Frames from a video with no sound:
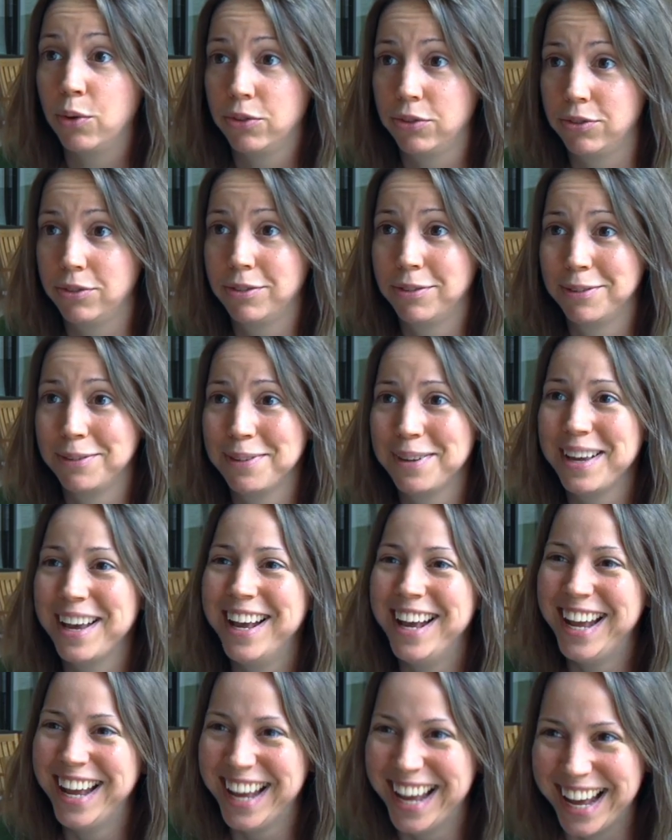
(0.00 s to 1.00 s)
ass.
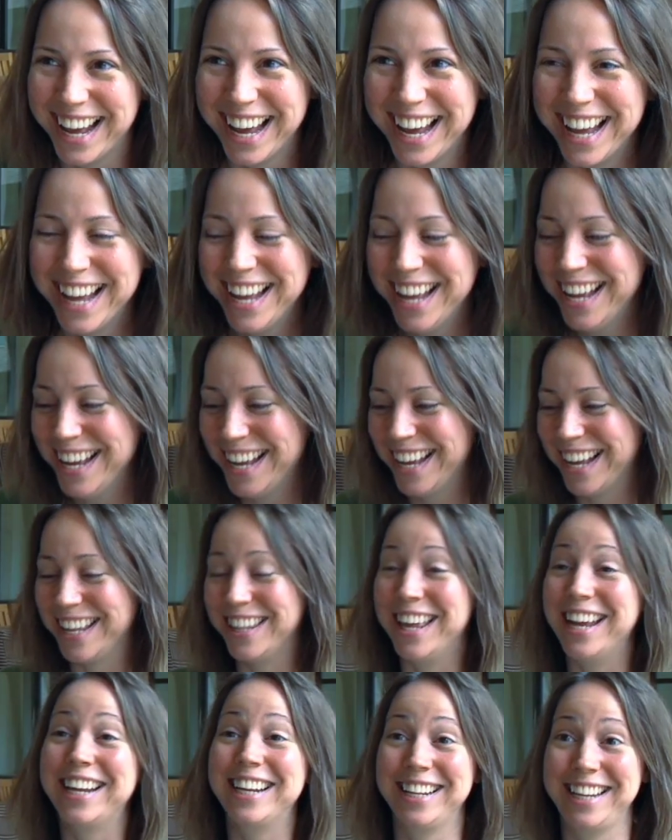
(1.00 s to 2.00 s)
And
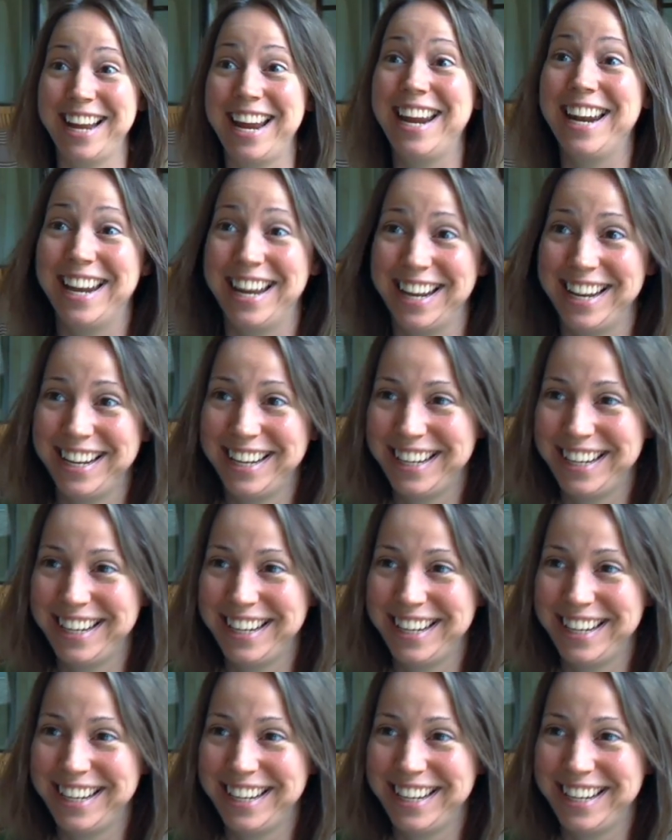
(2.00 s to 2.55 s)
they can eat it.